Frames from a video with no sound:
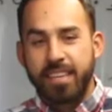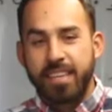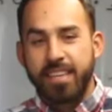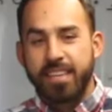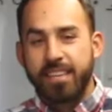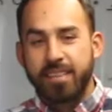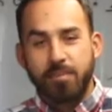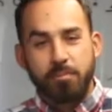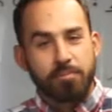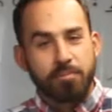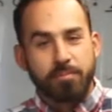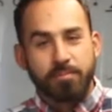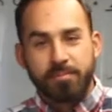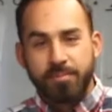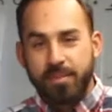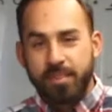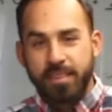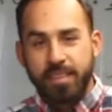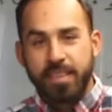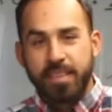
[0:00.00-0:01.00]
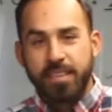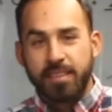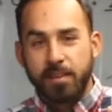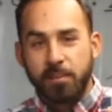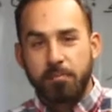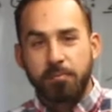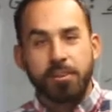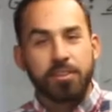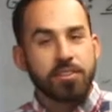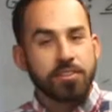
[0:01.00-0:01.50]
He, the he, the
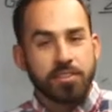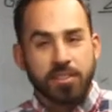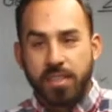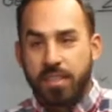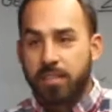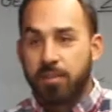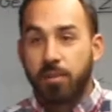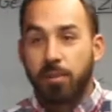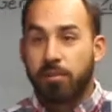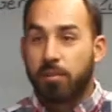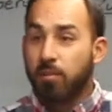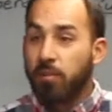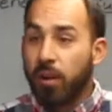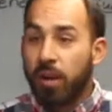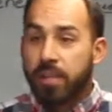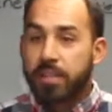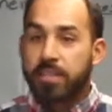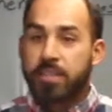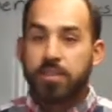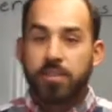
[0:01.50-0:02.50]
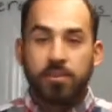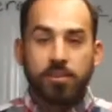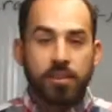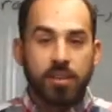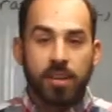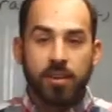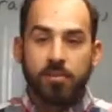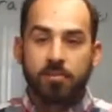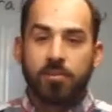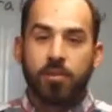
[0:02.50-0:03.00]
preacher says, whoever wants to,
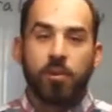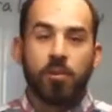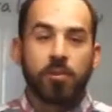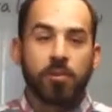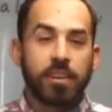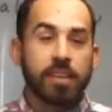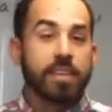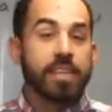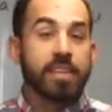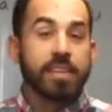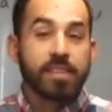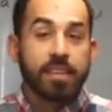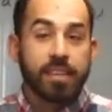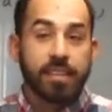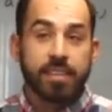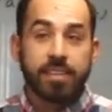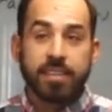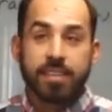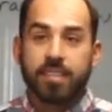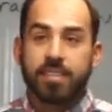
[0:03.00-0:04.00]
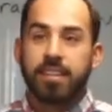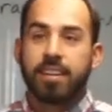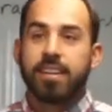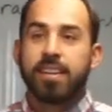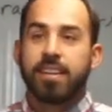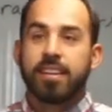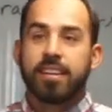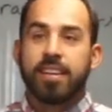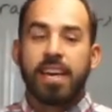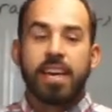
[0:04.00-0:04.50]
come forward, and he does.
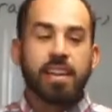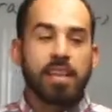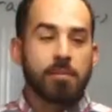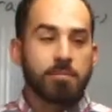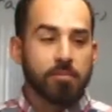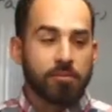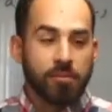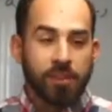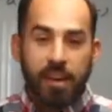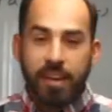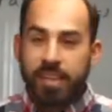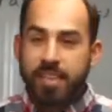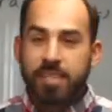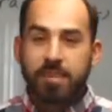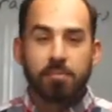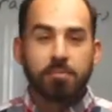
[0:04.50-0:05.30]
And he prays